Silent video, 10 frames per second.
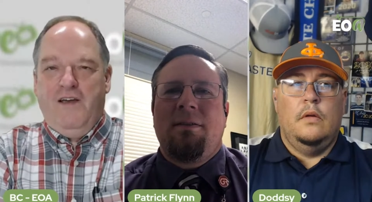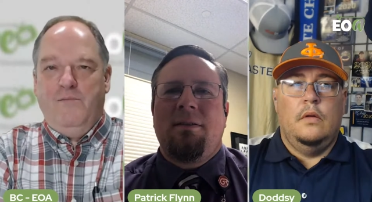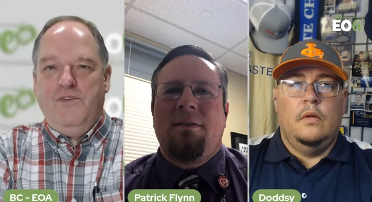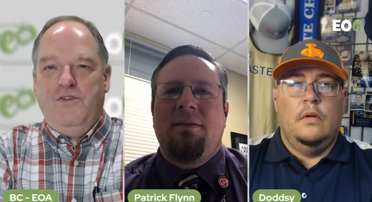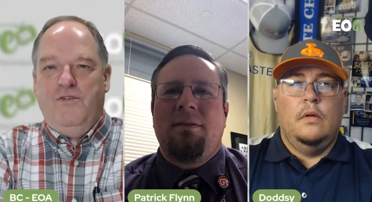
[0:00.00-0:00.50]
Speaker 1: to
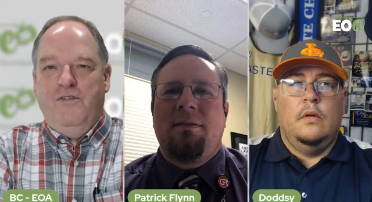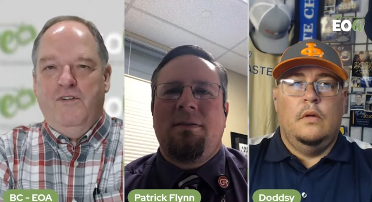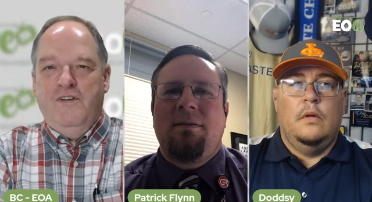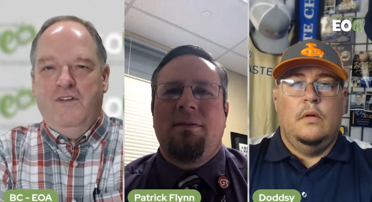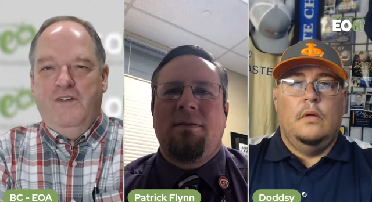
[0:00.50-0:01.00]
come to.
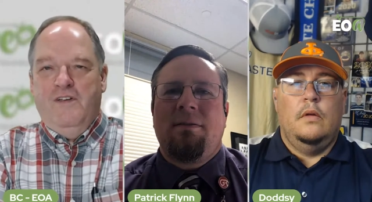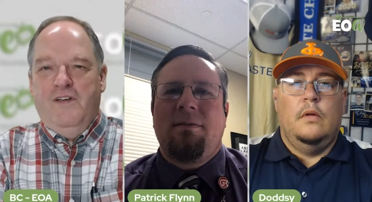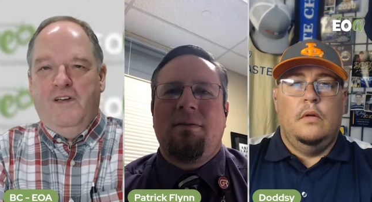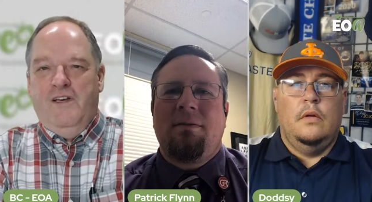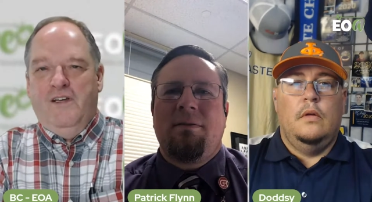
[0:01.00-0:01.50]

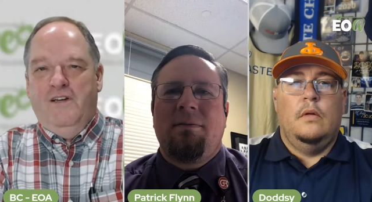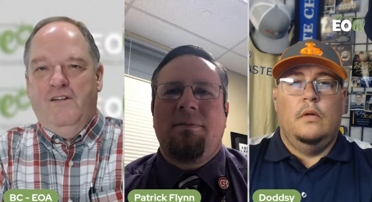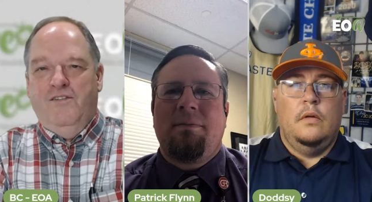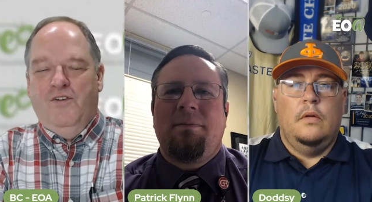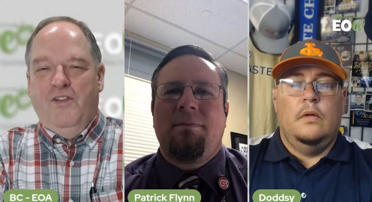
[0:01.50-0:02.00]
And
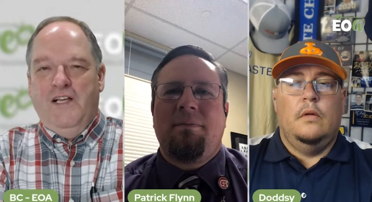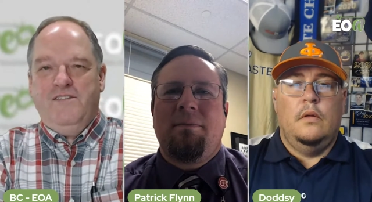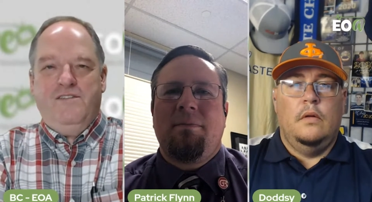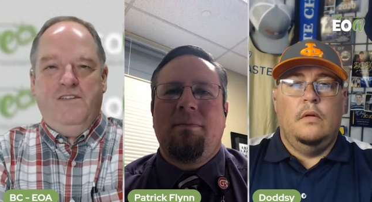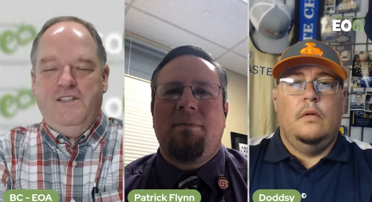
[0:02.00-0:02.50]
so
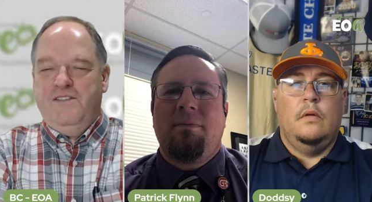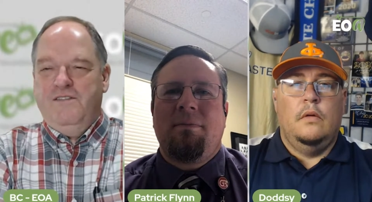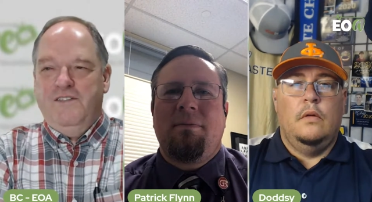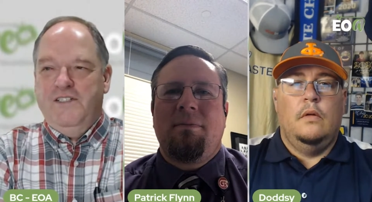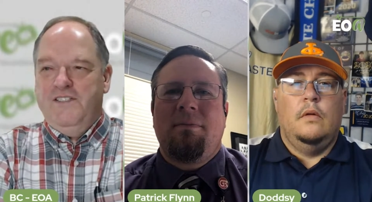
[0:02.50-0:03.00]
that's, that's,
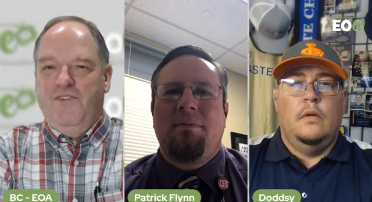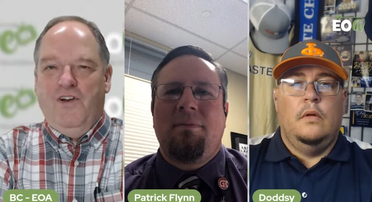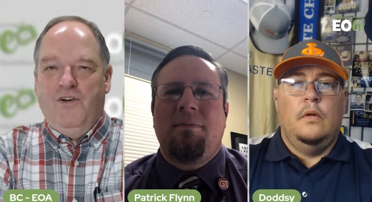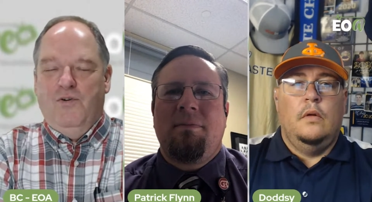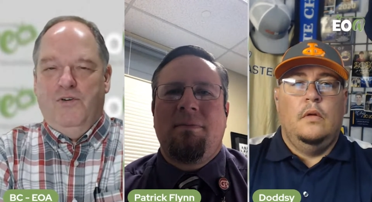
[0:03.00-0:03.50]
that's
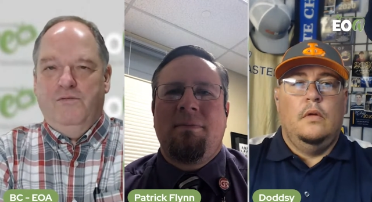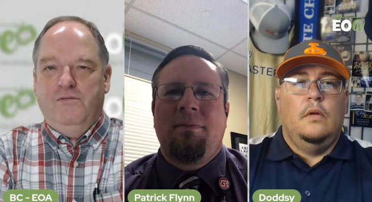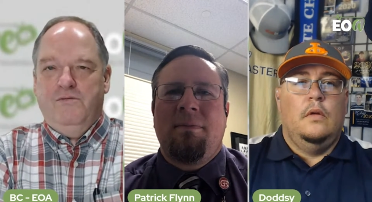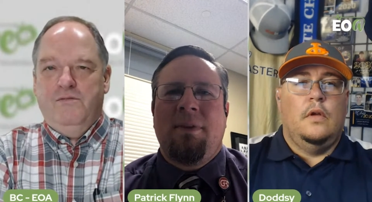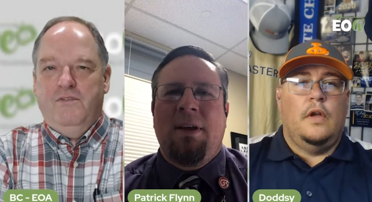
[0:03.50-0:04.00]
very cool.
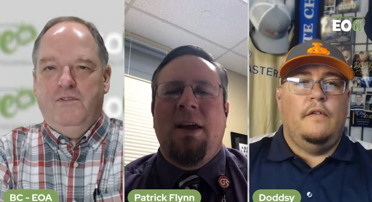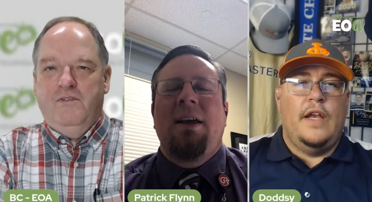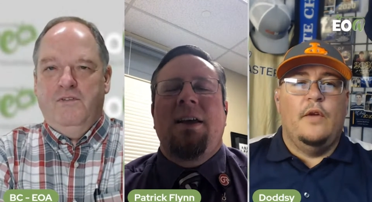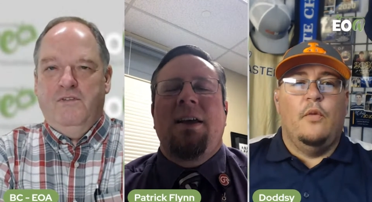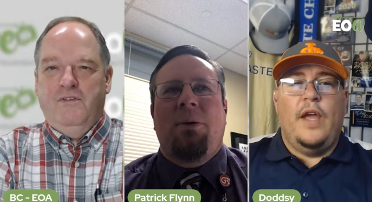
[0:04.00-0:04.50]
Speaker 2: I've
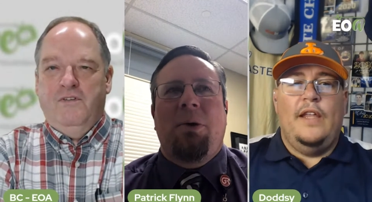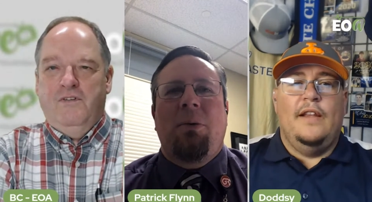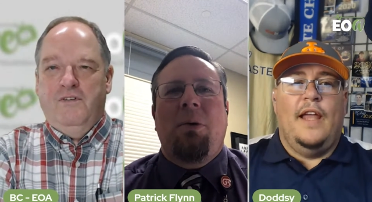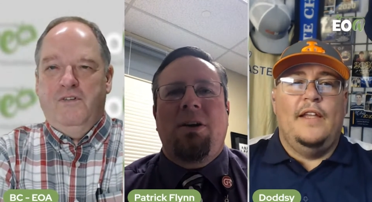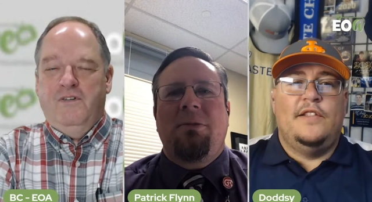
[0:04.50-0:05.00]
had to yeah,
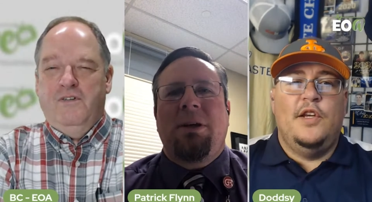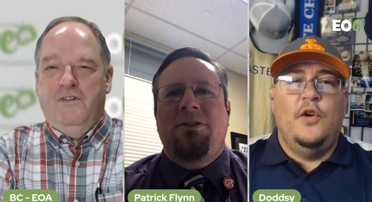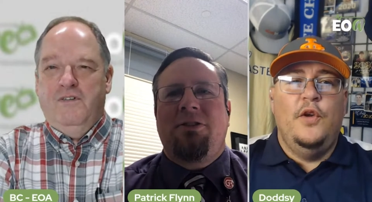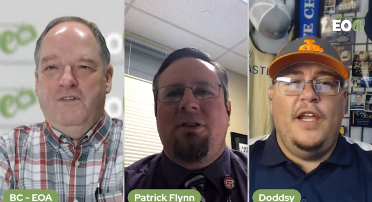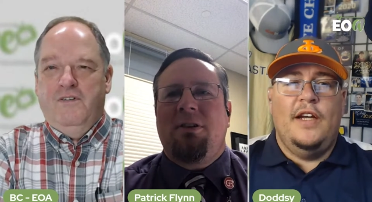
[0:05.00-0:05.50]
wait like
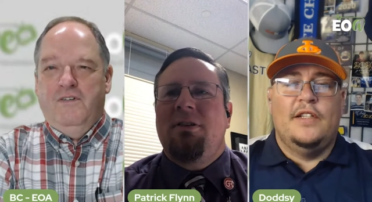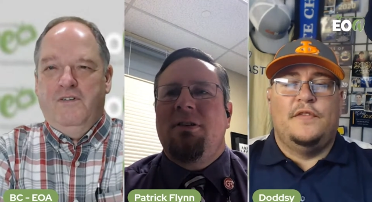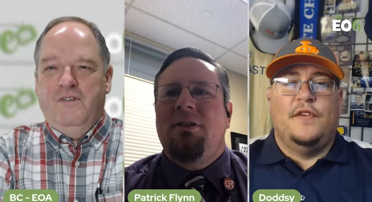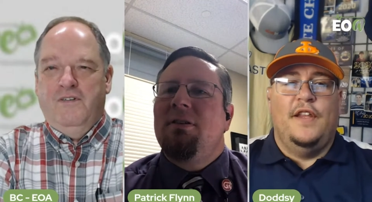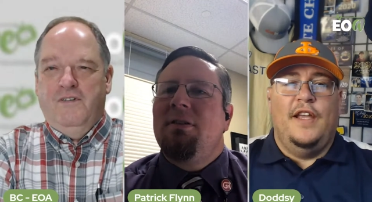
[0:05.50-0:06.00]
two
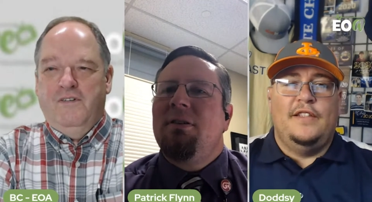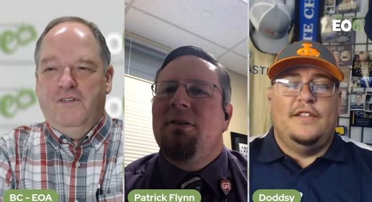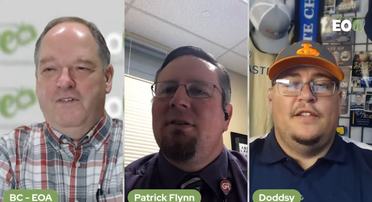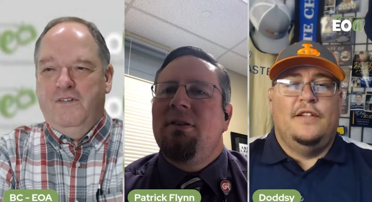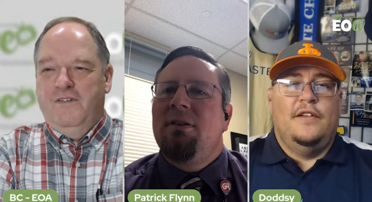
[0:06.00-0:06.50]
years for
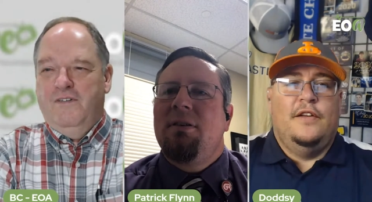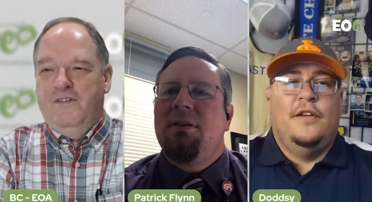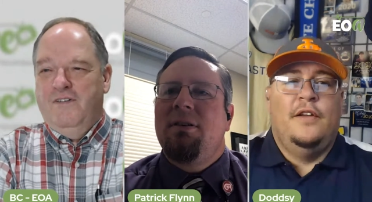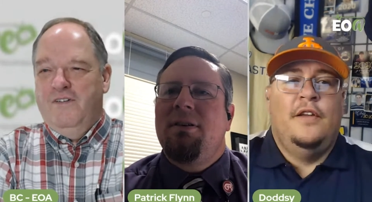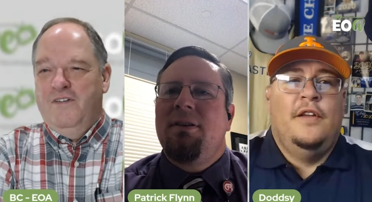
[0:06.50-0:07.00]
this.
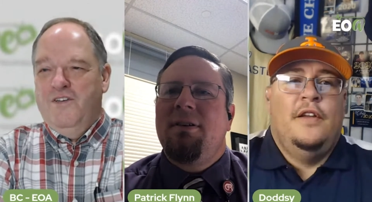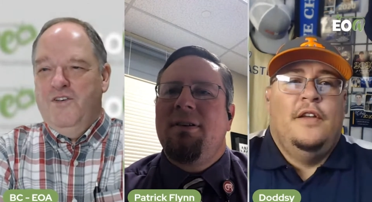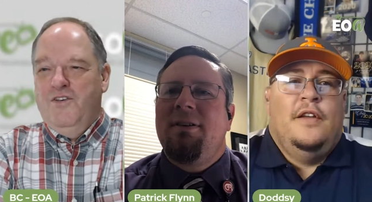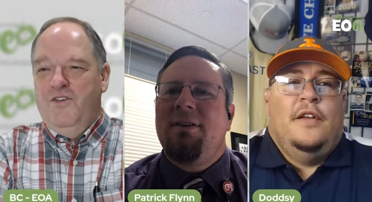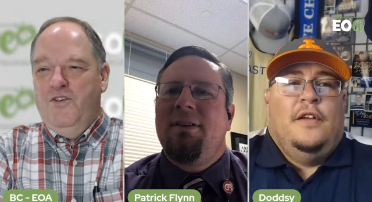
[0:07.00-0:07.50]

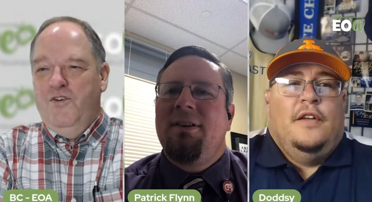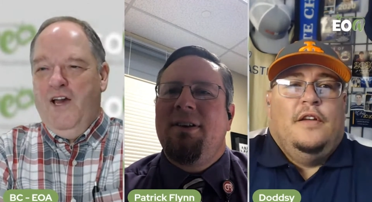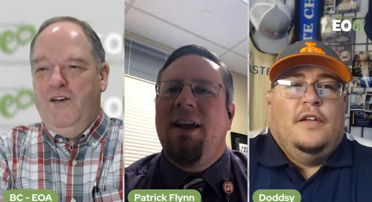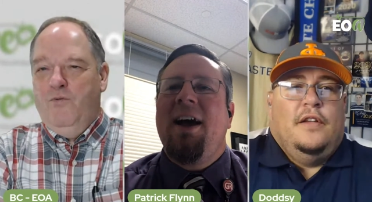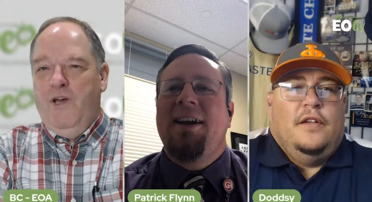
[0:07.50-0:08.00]
You
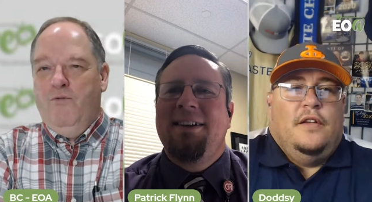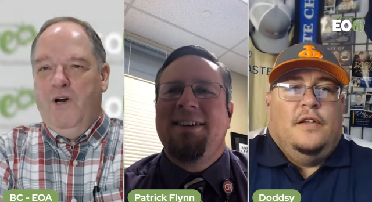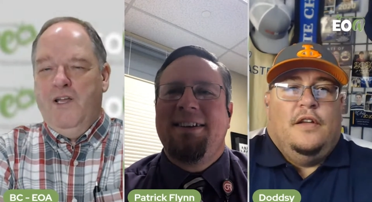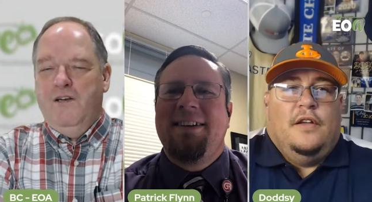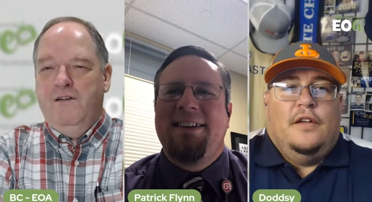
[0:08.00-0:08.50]
had to wait yeah.
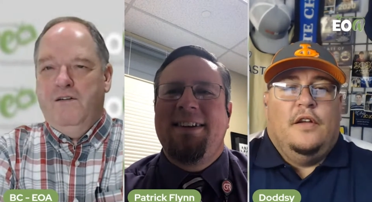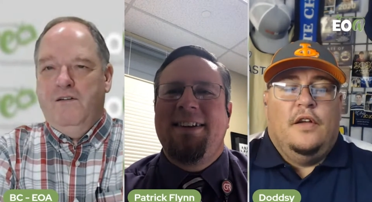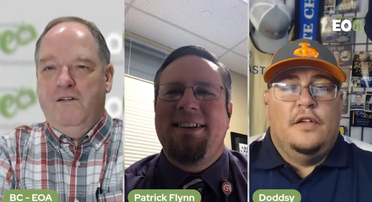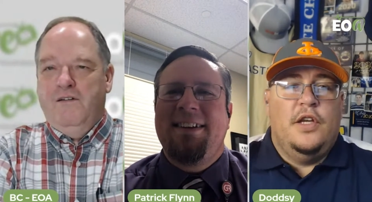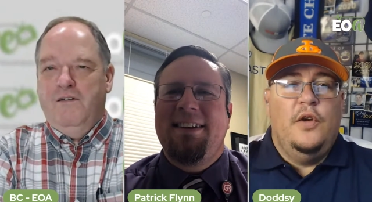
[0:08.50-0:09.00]
what?
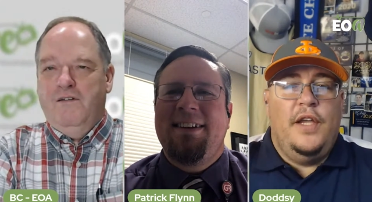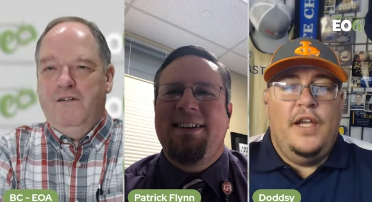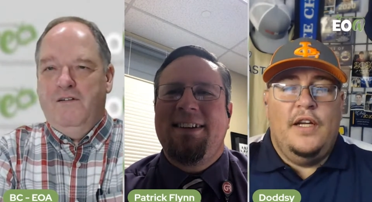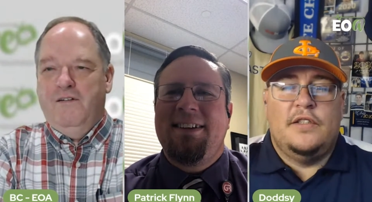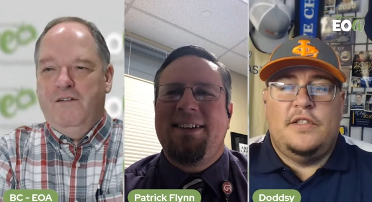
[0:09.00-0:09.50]
two
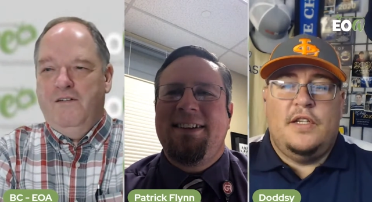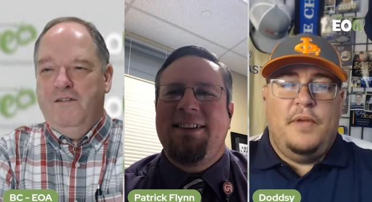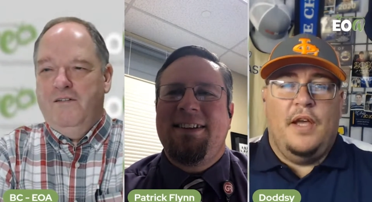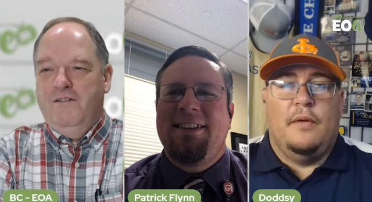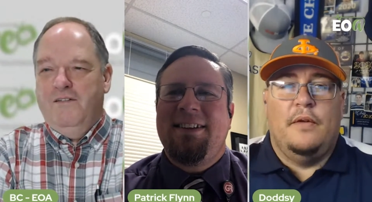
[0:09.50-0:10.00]
years to be